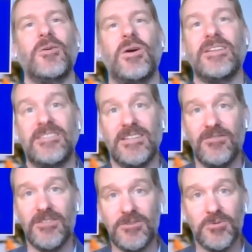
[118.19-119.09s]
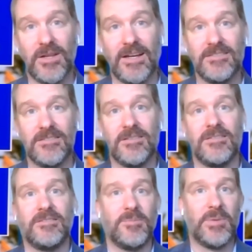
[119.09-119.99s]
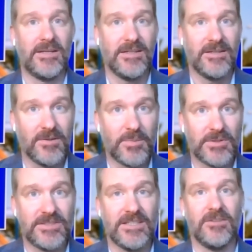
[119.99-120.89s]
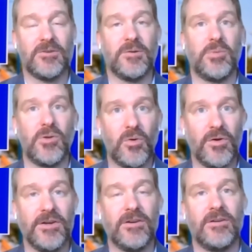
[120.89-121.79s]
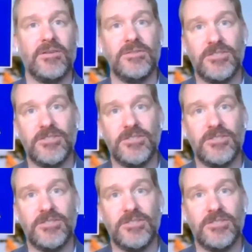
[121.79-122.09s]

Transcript: While it's individualized, depending on the particular employer,